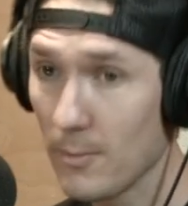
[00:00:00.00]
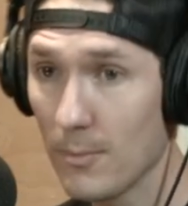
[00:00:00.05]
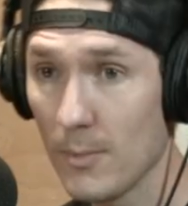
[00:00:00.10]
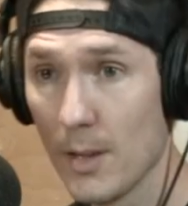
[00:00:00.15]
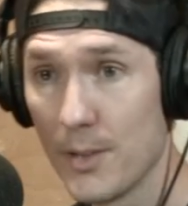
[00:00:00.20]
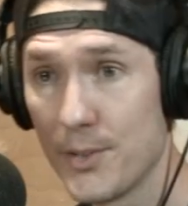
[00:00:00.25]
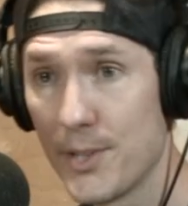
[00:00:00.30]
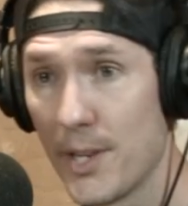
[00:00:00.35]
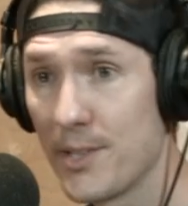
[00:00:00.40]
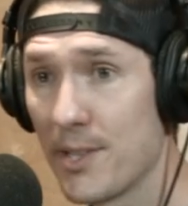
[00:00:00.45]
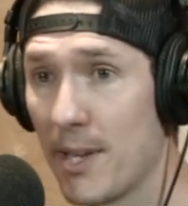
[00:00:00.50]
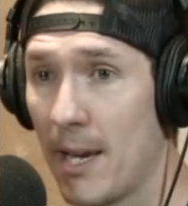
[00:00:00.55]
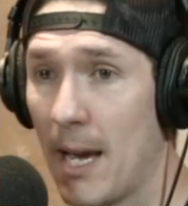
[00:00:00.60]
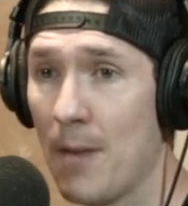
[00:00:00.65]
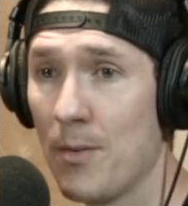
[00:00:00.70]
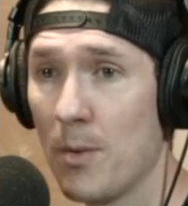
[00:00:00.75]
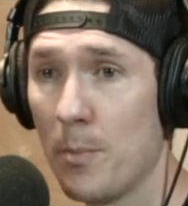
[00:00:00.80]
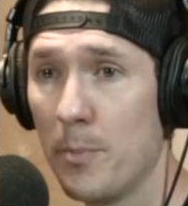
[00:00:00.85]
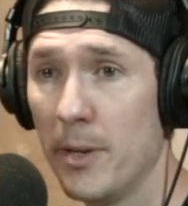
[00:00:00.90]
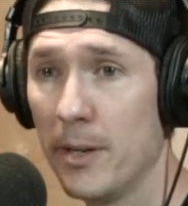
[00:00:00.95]
since they
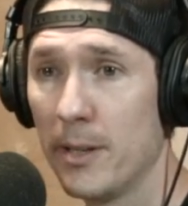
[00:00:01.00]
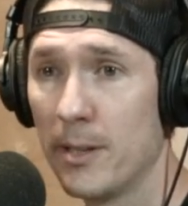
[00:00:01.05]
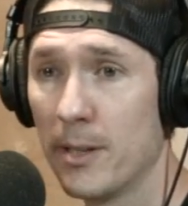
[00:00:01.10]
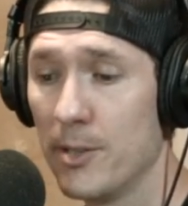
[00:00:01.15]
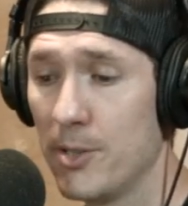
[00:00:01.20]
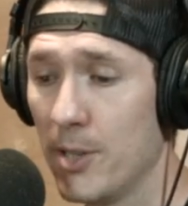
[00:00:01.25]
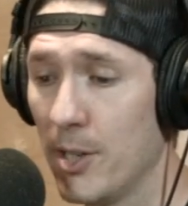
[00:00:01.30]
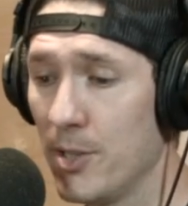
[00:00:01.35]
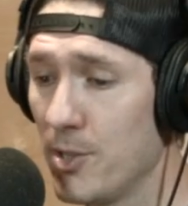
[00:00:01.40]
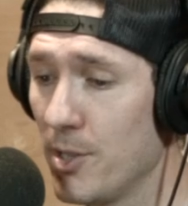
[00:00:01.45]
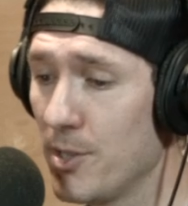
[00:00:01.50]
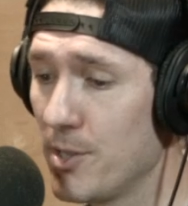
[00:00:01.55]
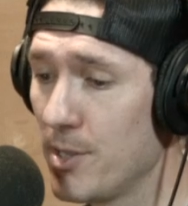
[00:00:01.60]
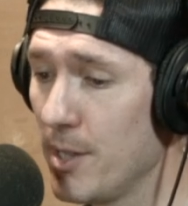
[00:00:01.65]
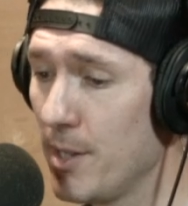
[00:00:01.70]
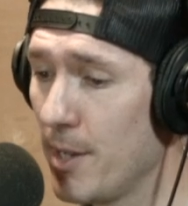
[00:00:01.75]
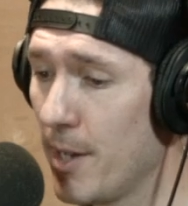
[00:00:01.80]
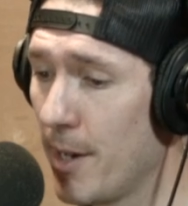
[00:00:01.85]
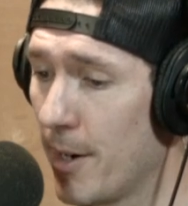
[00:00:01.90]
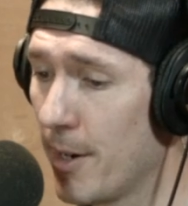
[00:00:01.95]
have a big
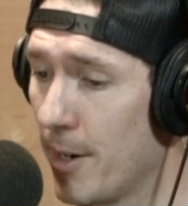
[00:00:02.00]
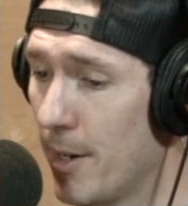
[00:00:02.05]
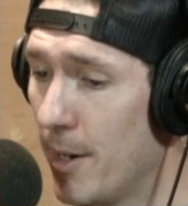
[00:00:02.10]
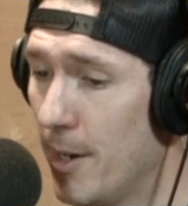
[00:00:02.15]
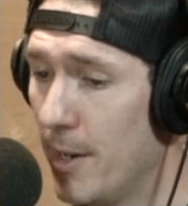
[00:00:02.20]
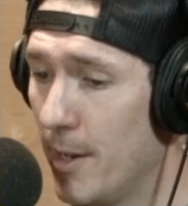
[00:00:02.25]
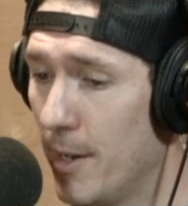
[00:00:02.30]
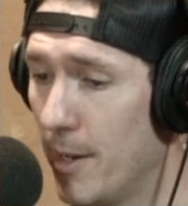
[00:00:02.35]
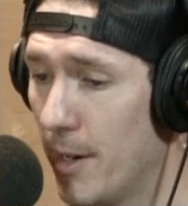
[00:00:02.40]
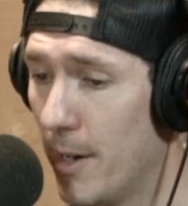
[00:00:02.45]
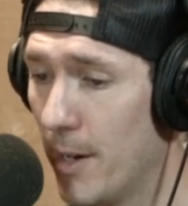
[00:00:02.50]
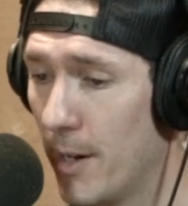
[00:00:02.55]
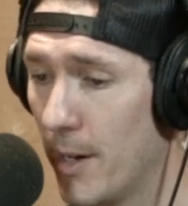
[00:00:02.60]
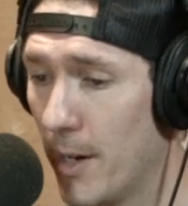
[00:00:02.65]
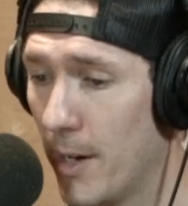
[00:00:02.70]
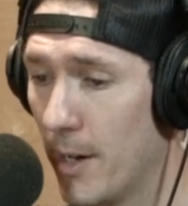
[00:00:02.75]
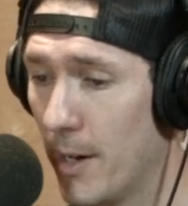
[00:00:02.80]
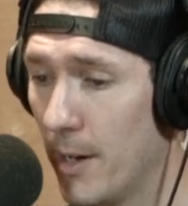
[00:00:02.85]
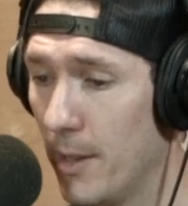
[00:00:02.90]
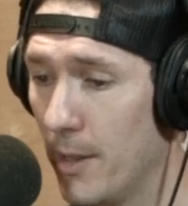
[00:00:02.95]
contingency there,
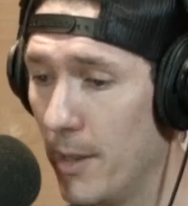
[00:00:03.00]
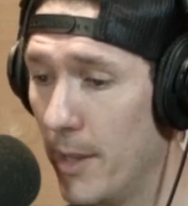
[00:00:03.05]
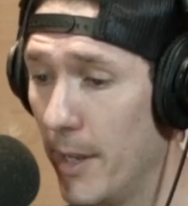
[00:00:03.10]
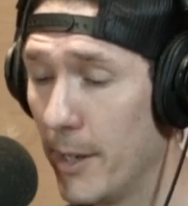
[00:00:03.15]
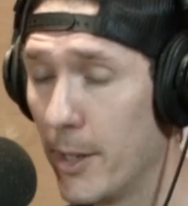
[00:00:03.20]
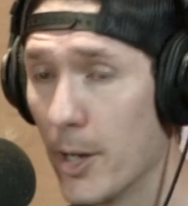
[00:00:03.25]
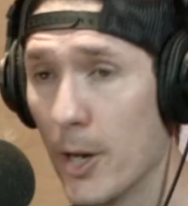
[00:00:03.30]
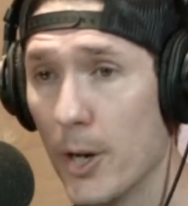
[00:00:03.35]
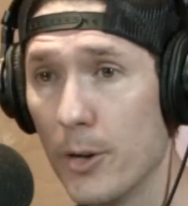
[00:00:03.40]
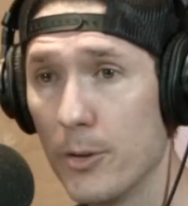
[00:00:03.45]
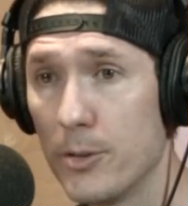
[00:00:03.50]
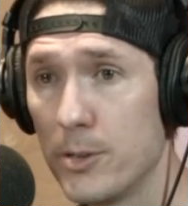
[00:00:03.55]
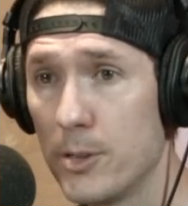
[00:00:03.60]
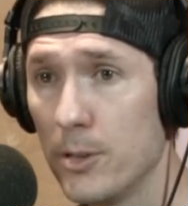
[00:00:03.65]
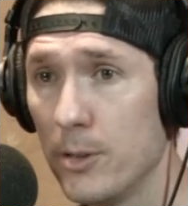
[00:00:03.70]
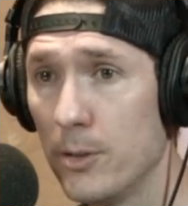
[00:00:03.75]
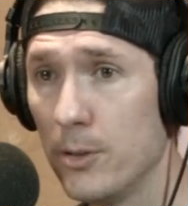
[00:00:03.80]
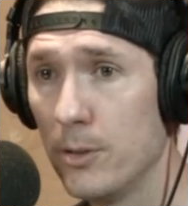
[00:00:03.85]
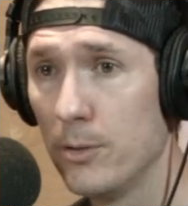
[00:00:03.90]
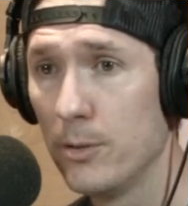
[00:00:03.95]
they go
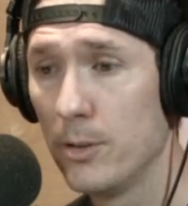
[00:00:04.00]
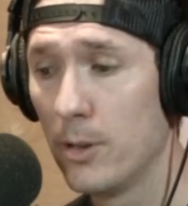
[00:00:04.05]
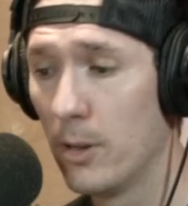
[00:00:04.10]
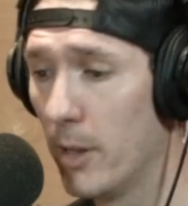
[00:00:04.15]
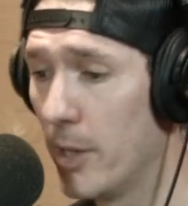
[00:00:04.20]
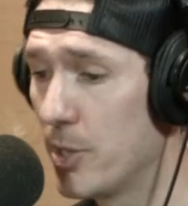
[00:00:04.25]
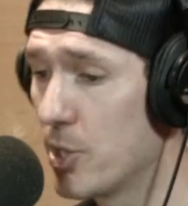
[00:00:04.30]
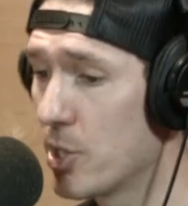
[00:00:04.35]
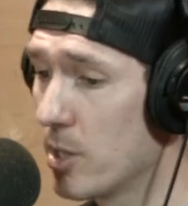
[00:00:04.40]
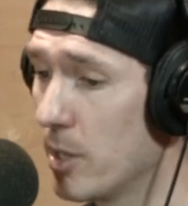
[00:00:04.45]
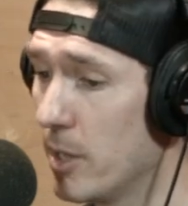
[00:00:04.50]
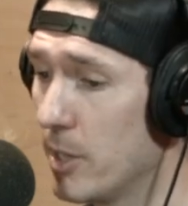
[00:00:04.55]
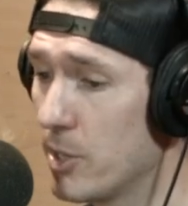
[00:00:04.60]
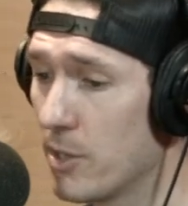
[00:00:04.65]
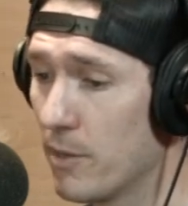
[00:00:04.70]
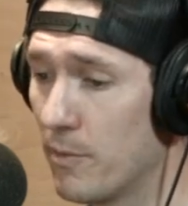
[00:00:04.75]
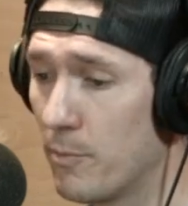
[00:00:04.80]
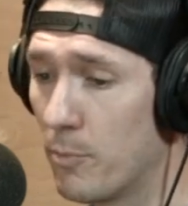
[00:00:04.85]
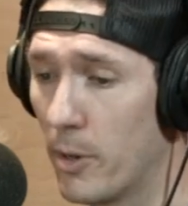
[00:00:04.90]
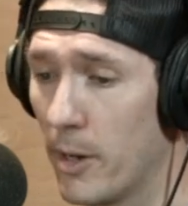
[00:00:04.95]
to the
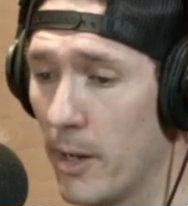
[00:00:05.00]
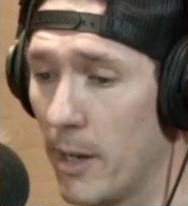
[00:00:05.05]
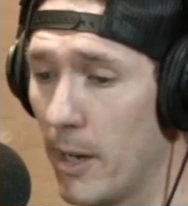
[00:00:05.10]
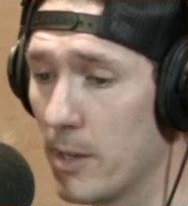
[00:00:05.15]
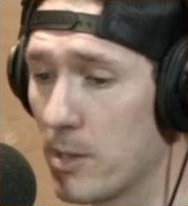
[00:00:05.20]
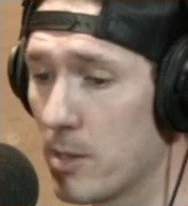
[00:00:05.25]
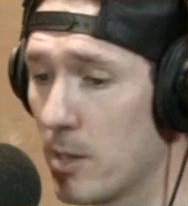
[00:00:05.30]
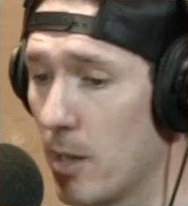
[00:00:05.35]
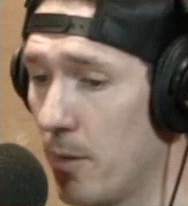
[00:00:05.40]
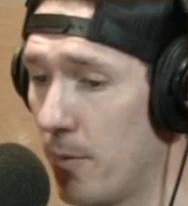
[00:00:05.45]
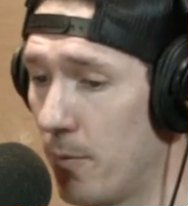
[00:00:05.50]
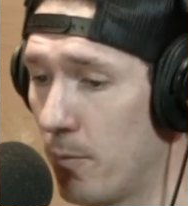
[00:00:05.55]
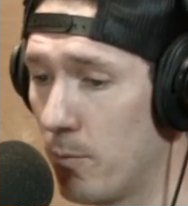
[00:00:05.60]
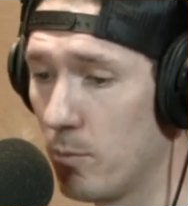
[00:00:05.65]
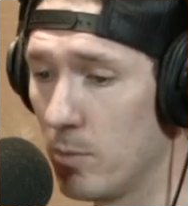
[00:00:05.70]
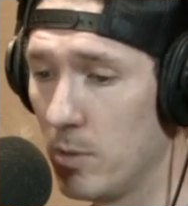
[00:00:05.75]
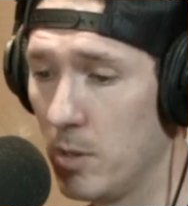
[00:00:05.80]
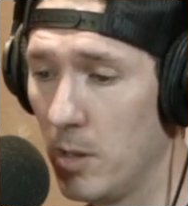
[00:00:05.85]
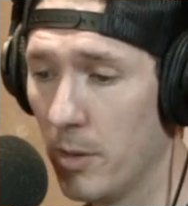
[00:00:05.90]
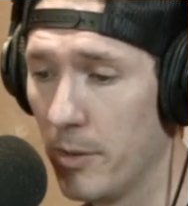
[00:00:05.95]
legislative branch.
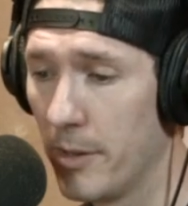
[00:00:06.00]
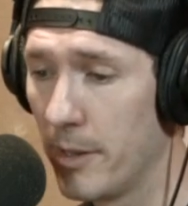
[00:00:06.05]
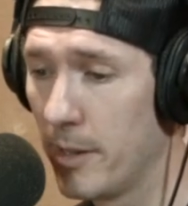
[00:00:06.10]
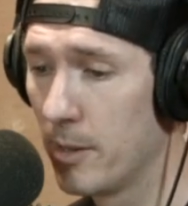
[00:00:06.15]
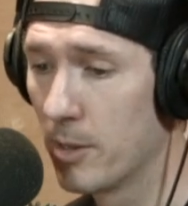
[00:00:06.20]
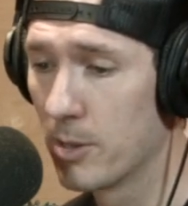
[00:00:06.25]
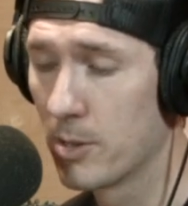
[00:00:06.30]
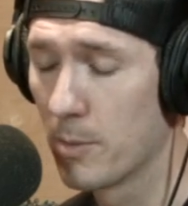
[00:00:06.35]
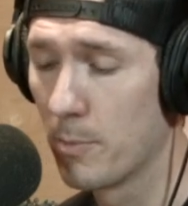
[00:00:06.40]
There's a